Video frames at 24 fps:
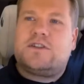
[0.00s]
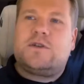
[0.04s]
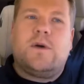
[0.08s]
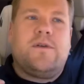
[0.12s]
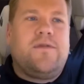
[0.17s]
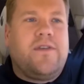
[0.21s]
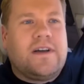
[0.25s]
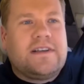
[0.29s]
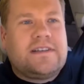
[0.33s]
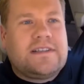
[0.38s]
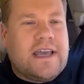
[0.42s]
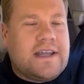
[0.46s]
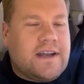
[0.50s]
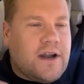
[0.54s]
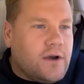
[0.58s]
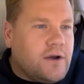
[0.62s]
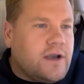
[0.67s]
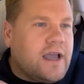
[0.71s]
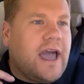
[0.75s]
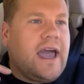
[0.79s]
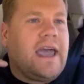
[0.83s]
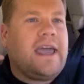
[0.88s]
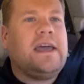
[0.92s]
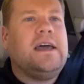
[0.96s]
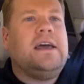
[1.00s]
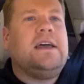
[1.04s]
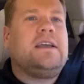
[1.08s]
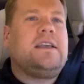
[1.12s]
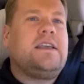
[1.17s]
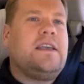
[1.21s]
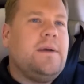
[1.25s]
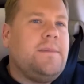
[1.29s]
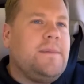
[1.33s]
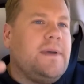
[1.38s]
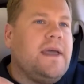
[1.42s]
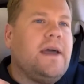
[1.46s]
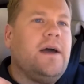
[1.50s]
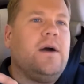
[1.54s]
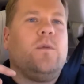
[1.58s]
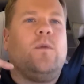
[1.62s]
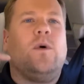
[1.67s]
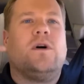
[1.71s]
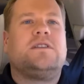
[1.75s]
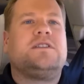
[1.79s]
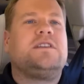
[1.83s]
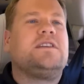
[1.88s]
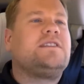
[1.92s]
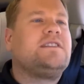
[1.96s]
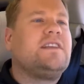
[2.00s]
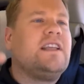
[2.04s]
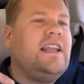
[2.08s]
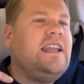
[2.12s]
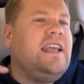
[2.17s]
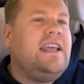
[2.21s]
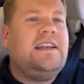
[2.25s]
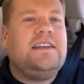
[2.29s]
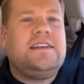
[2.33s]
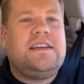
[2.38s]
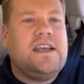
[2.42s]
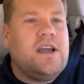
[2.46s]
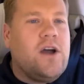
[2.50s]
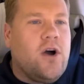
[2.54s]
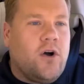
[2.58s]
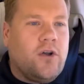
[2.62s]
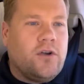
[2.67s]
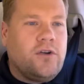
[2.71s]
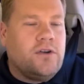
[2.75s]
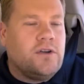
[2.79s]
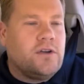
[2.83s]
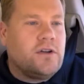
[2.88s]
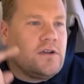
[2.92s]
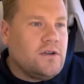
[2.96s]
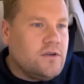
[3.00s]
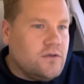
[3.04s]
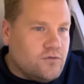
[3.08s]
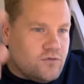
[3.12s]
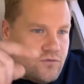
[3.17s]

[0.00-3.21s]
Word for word: So if I said, okay, give me a what's a Celine Dion